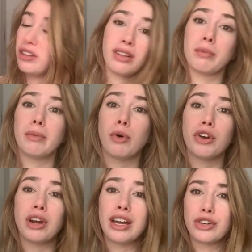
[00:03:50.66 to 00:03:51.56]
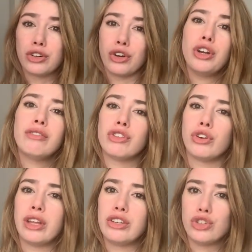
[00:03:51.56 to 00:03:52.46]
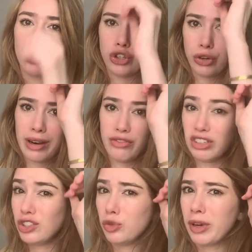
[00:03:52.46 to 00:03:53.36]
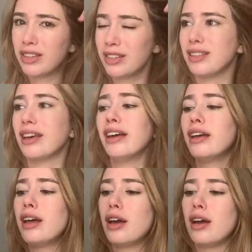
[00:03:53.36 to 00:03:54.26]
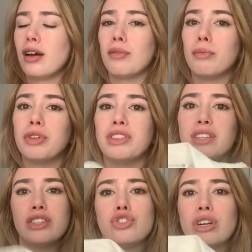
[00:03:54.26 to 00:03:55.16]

be somewhere modern, I don't know, even though they do curate vintage pieces there. But this